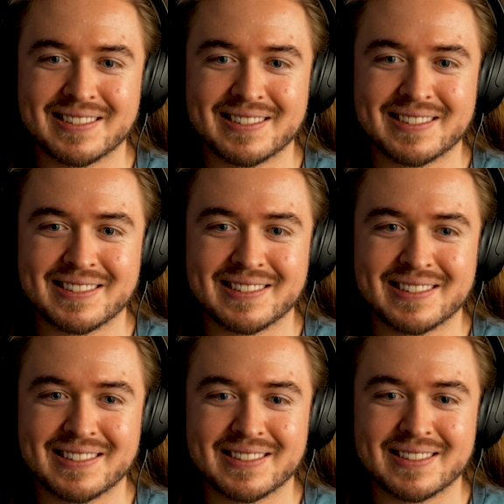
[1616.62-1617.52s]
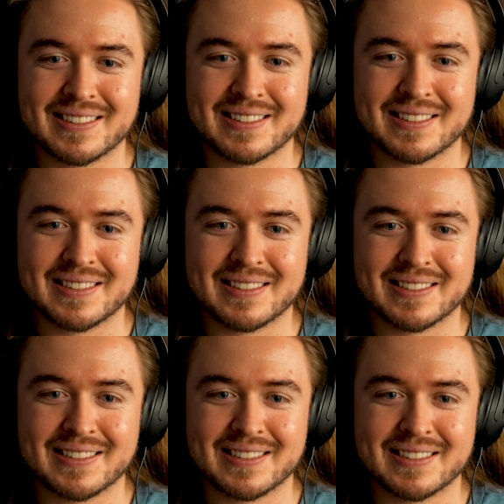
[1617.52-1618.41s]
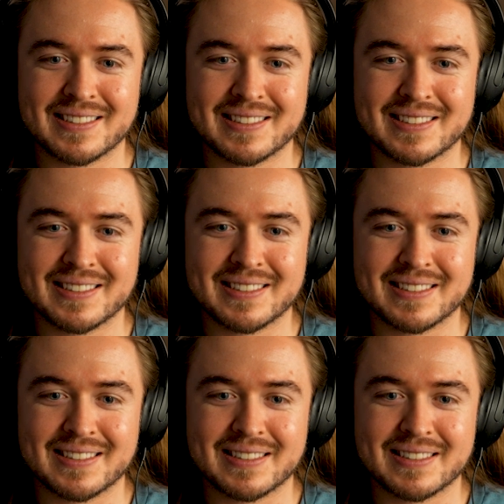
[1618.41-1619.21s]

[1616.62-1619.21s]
(silence)